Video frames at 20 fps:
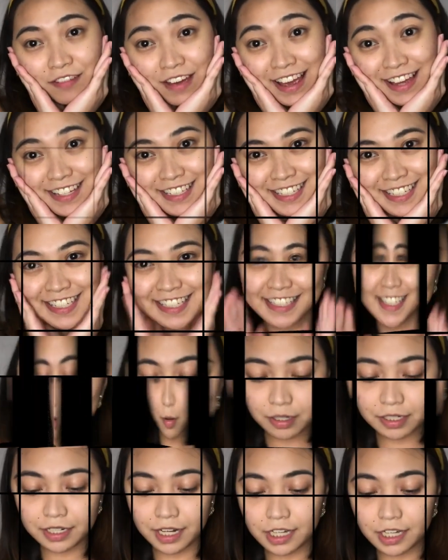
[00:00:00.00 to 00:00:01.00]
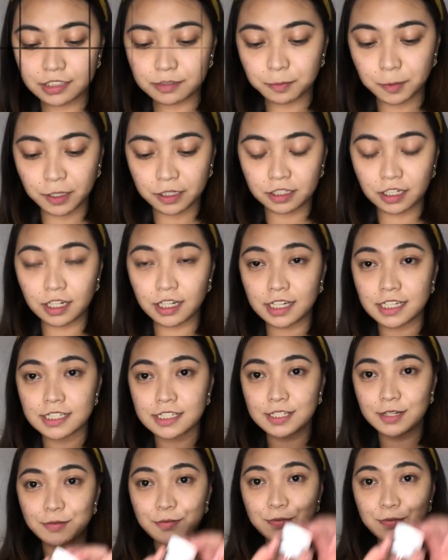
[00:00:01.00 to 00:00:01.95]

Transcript: face. Our next product is the